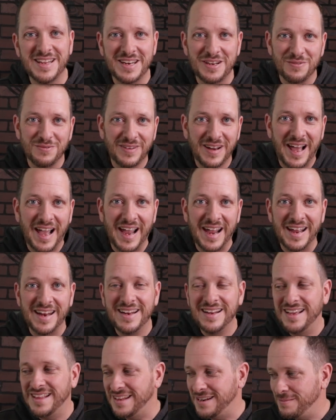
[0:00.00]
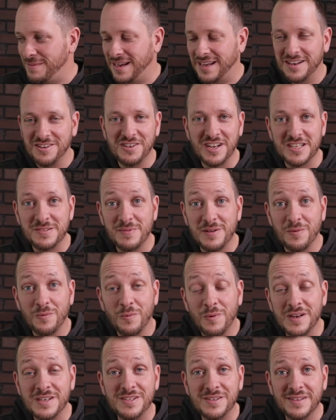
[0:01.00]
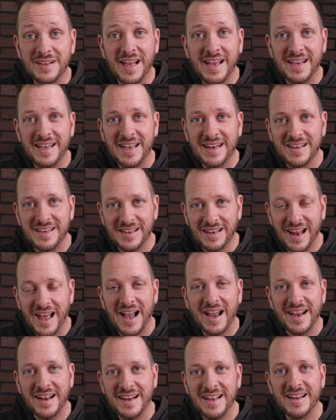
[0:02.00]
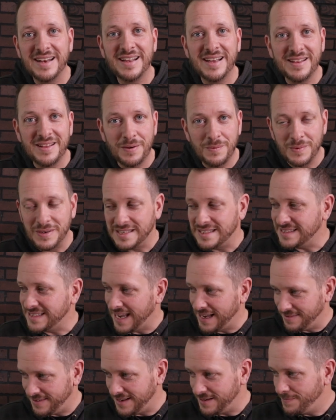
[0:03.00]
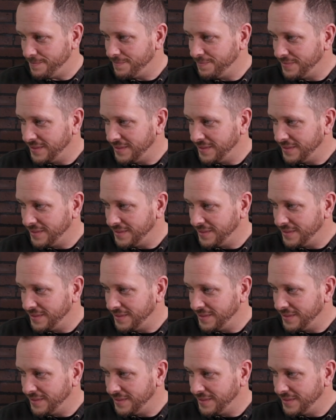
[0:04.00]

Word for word: and then you fly it, and then you make an adjustment. Once you like it, you lock it in, and then we save it.